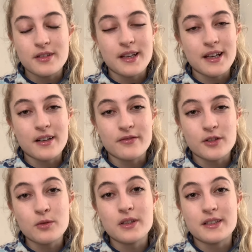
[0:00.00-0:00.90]
they have the
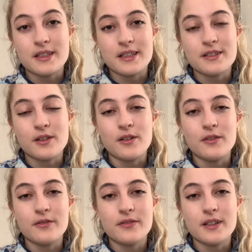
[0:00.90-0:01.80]
qualities
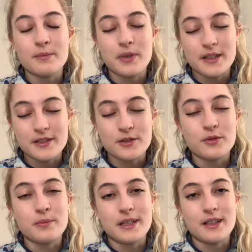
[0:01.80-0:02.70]
of a person who
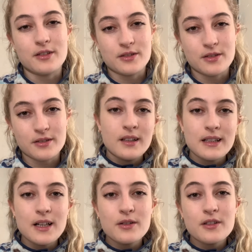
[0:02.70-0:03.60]
would be a good doctor.
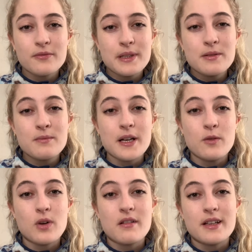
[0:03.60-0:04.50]
Now, a lot of people might
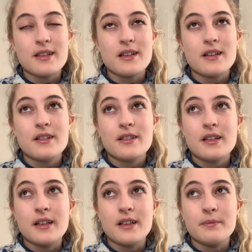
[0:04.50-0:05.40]
worry that
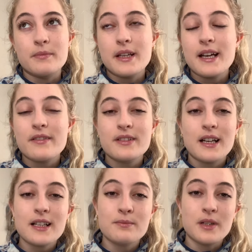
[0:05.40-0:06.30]
they haven't
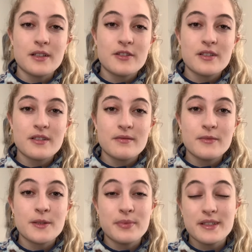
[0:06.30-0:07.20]
had much
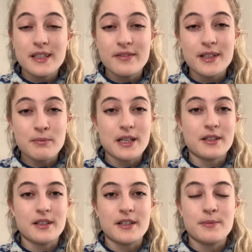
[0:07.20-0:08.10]
specific
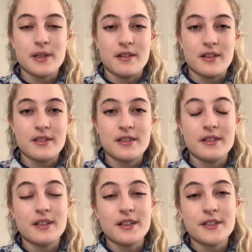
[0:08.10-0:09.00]
medical experience in
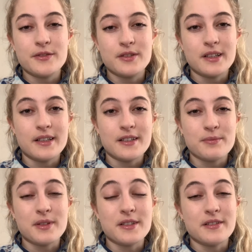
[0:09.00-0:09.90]
the last few years
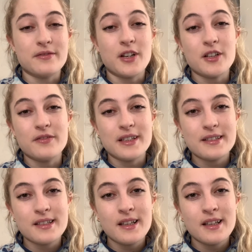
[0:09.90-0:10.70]
because of COVID.